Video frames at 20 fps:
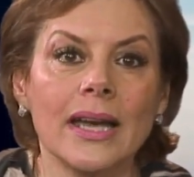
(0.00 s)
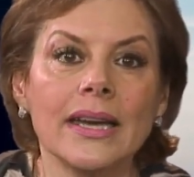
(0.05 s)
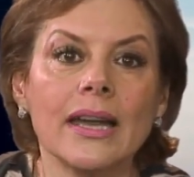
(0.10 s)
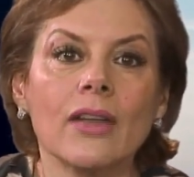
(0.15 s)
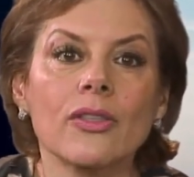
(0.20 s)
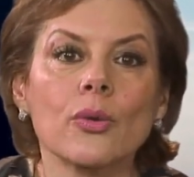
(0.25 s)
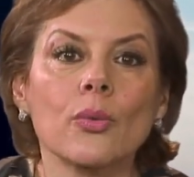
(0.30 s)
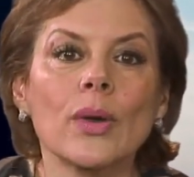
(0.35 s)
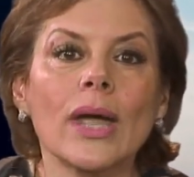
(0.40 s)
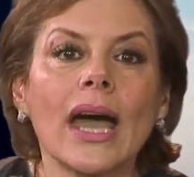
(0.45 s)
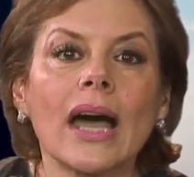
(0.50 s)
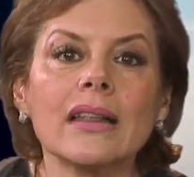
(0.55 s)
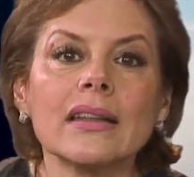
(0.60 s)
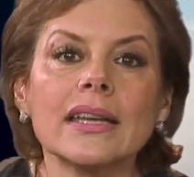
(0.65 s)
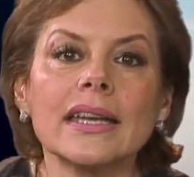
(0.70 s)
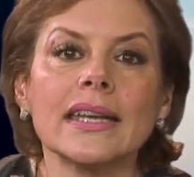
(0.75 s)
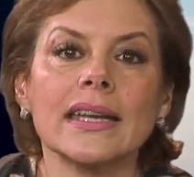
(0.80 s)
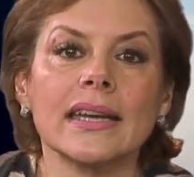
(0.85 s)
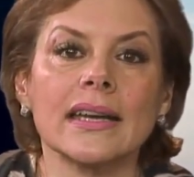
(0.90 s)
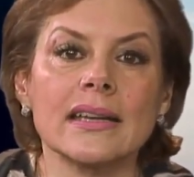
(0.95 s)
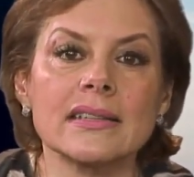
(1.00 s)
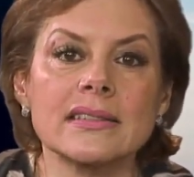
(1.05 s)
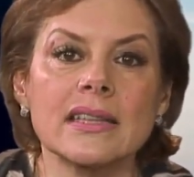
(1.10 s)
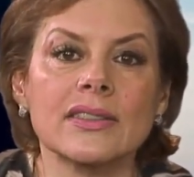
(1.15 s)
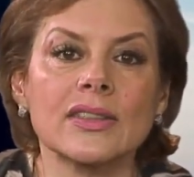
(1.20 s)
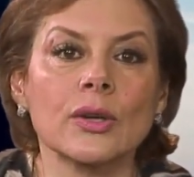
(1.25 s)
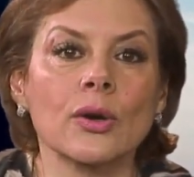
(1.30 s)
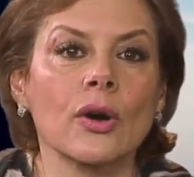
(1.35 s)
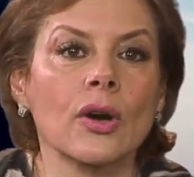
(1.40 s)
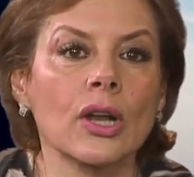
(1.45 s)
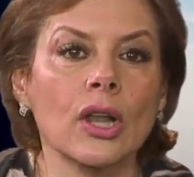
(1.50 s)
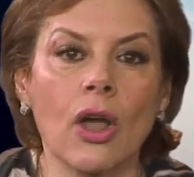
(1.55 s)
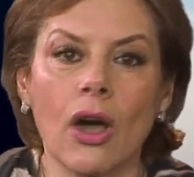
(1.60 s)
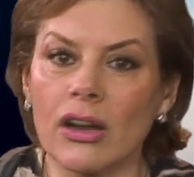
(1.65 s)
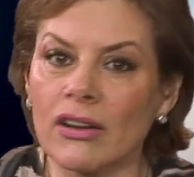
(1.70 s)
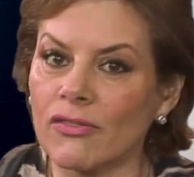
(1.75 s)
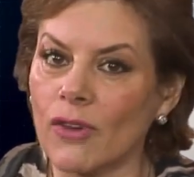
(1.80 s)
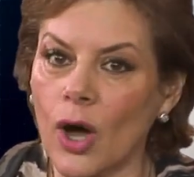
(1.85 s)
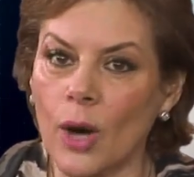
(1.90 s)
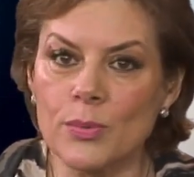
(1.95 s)
Now, the reality is that there are a
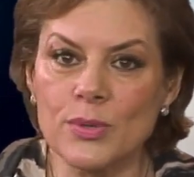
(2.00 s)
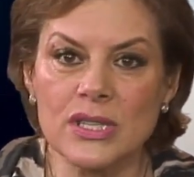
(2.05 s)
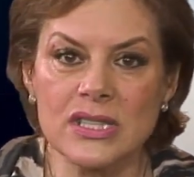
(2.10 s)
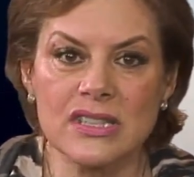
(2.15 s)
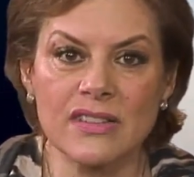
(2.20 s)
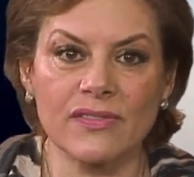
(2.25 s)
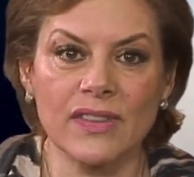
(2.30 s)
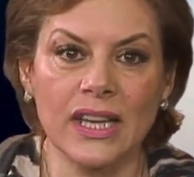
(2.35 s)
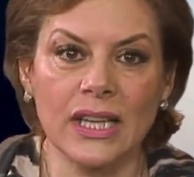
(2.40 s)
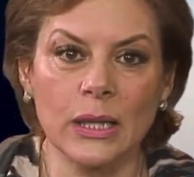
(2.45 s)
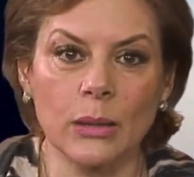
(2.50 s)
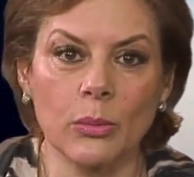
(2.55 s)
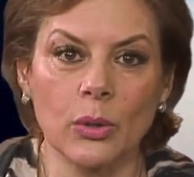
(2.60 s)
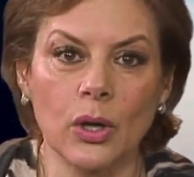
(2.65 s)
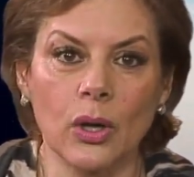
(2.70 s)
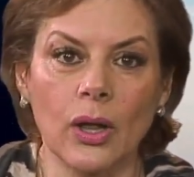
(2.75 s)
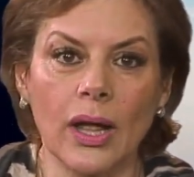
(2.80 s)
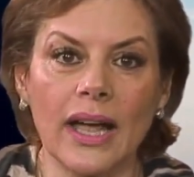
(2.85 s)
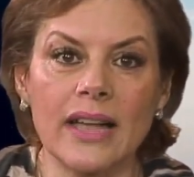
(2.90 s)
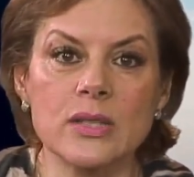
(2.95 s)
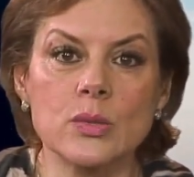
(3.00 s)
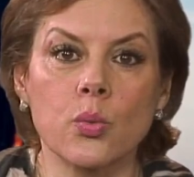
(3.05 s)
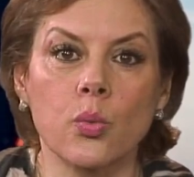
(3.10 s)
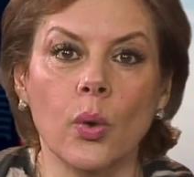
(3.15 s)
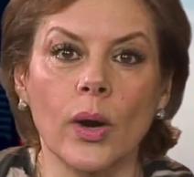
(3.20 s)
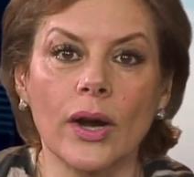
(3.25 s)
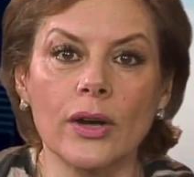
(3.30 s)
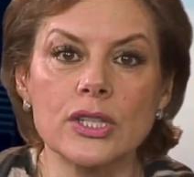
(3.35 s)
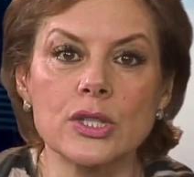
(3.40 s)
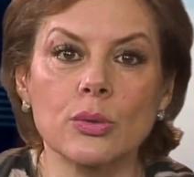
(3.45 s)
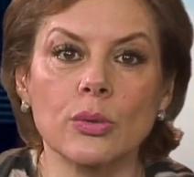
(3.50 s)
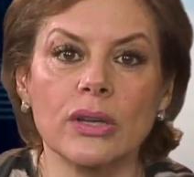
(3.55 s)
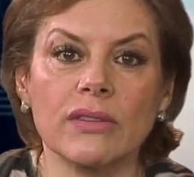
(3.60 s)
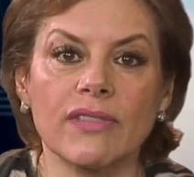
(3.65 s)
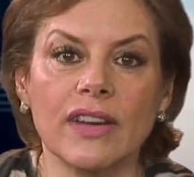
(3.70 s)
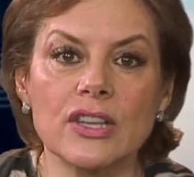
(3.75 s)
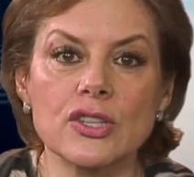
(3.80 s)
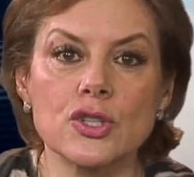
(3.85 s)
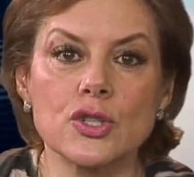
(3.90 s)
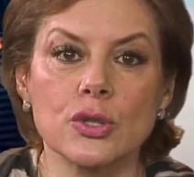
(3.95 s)
lot of options available as where to
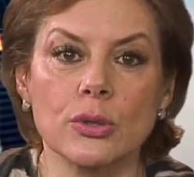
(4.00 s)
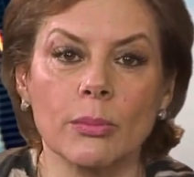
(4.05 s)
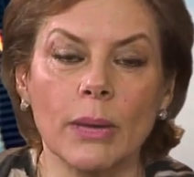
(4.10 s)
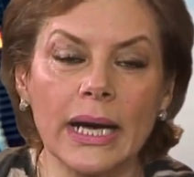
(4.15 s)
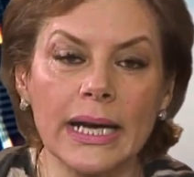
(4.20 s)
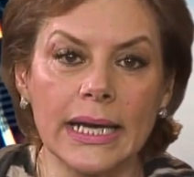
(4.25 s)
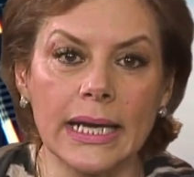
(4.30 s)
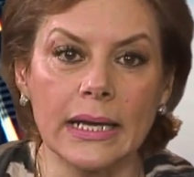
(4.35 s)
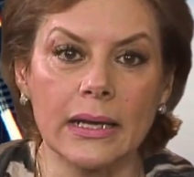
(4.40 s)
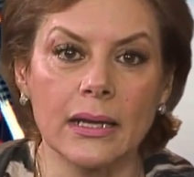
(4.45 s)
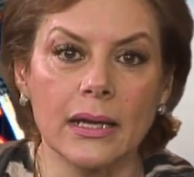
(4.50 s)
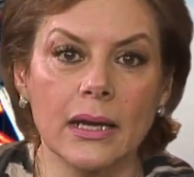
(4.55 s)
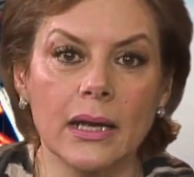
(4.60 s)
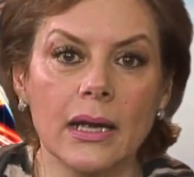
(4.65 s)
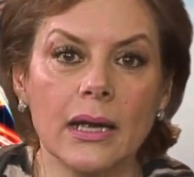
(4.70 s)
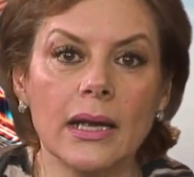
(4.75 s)
invest your money.